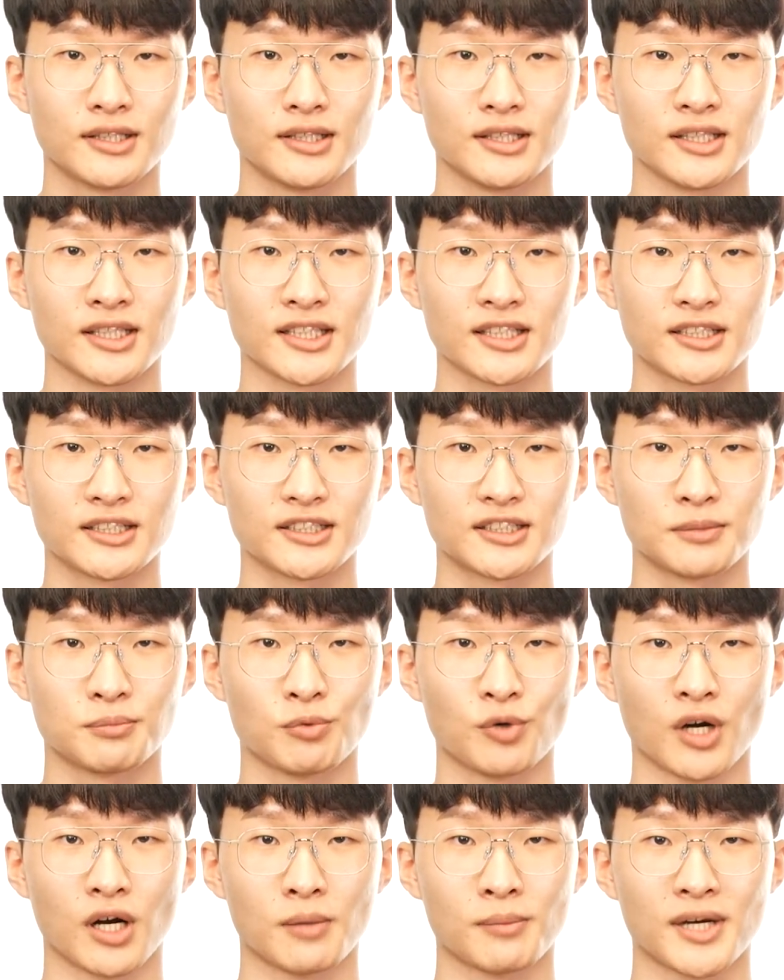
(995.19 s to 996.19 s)
Also, by
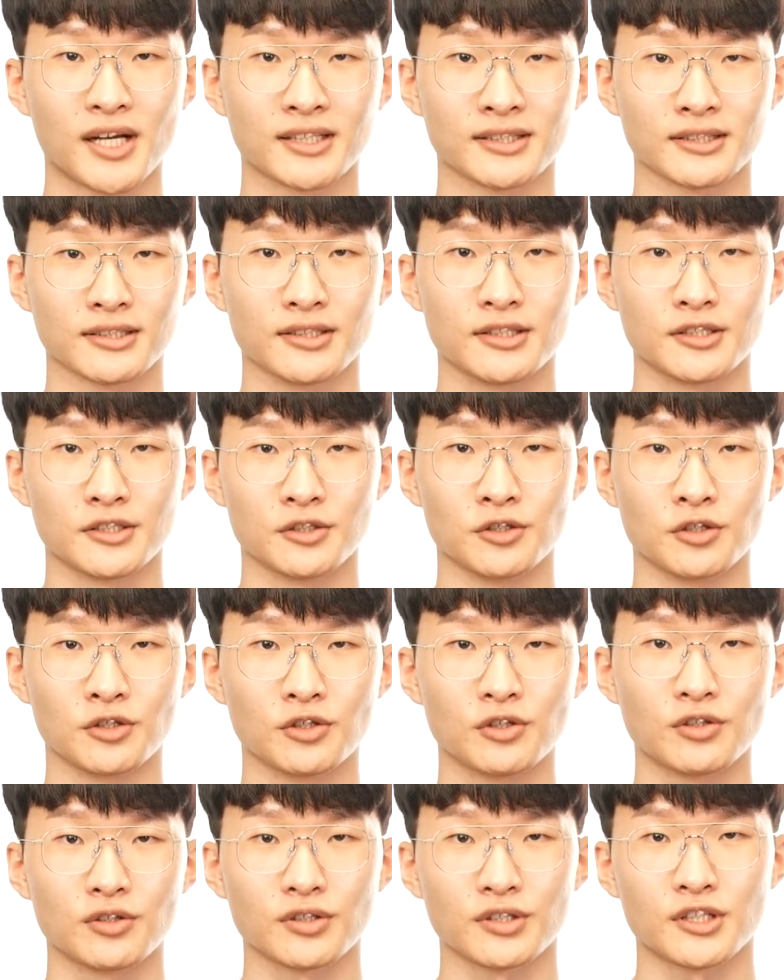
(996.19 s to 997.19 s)
providing
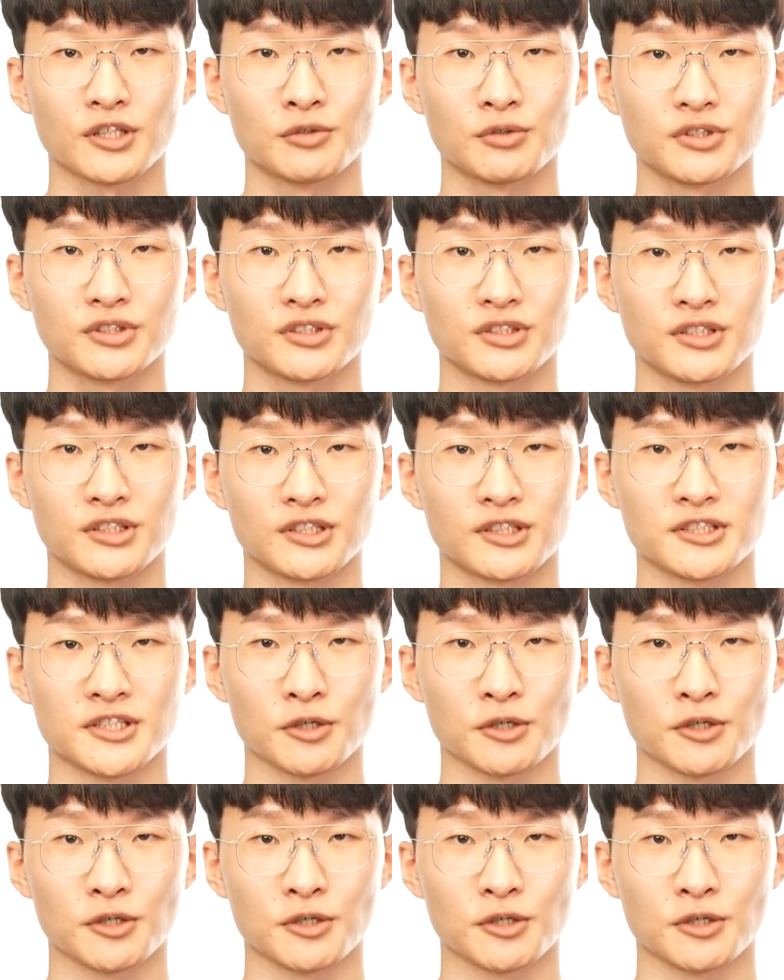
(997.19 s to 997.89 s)
keywords with link,